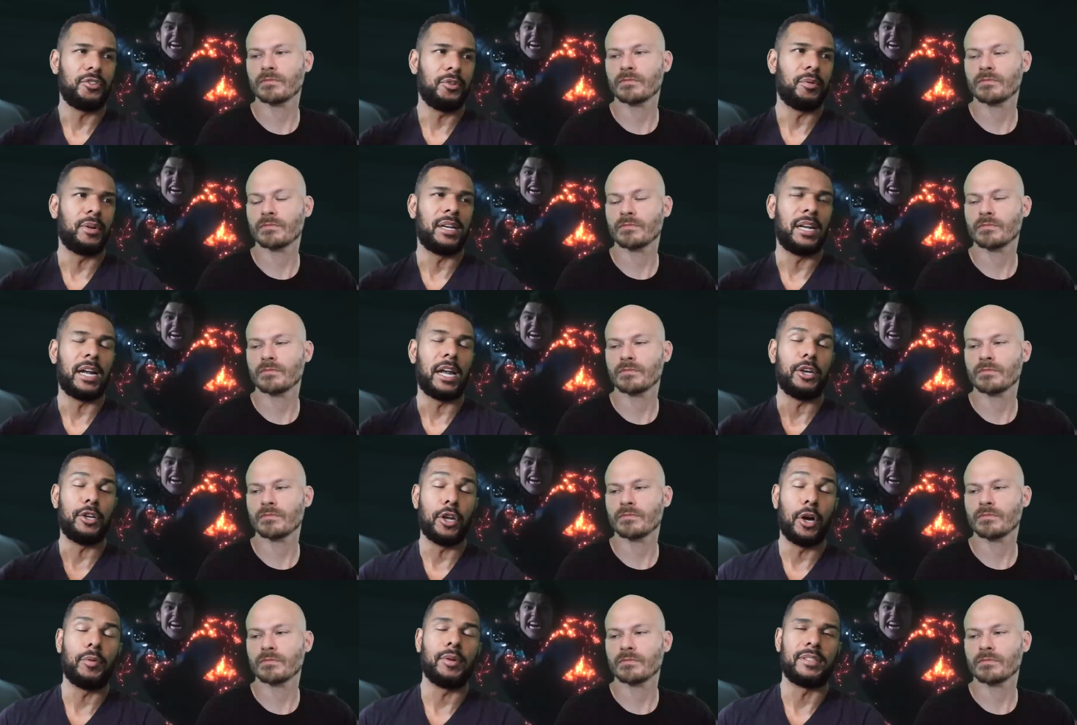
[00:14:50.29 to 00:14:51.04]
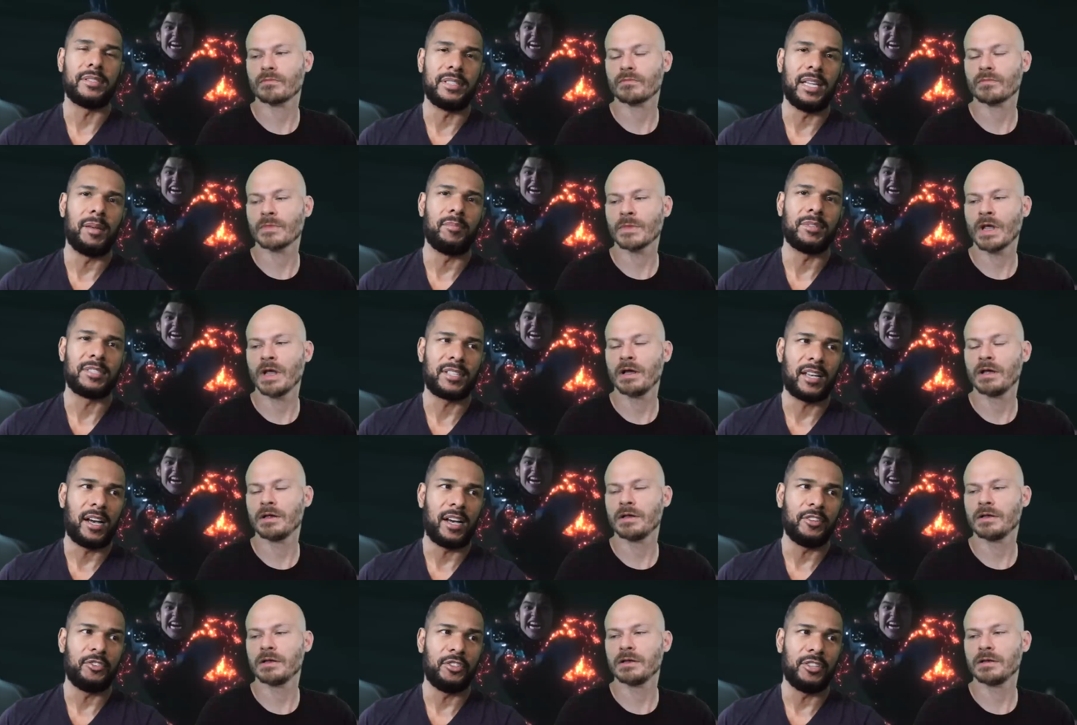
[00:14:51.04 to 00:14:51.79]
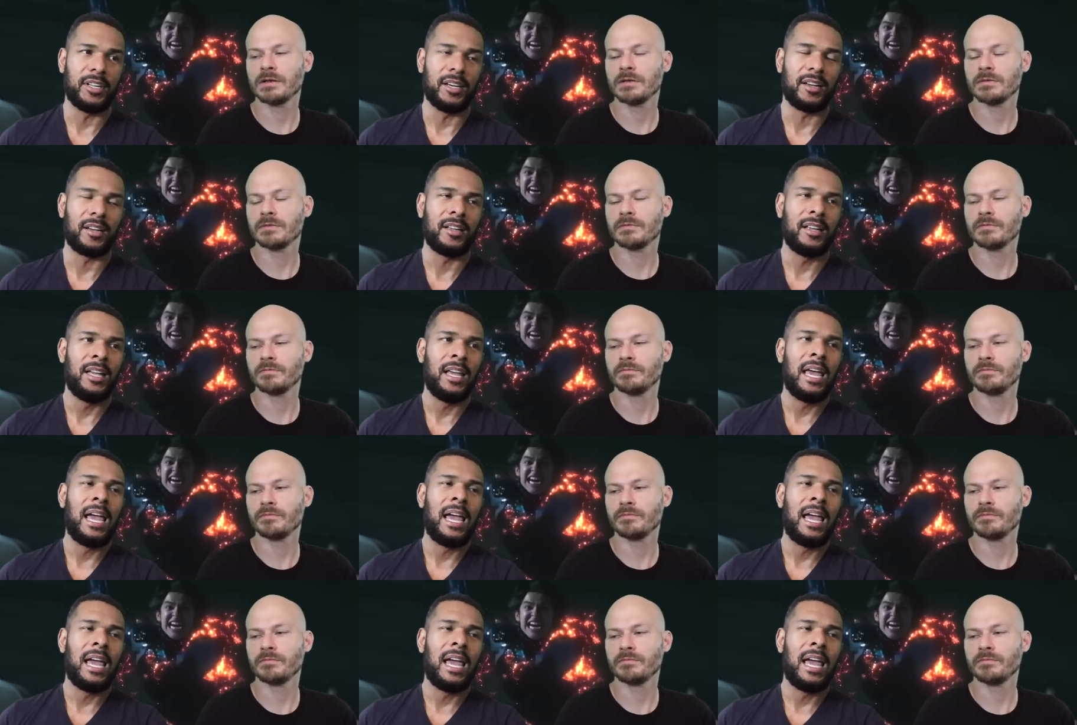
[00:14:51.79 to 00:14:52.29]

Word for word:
Speaker 1: to it and I know its name is Khaji-Da.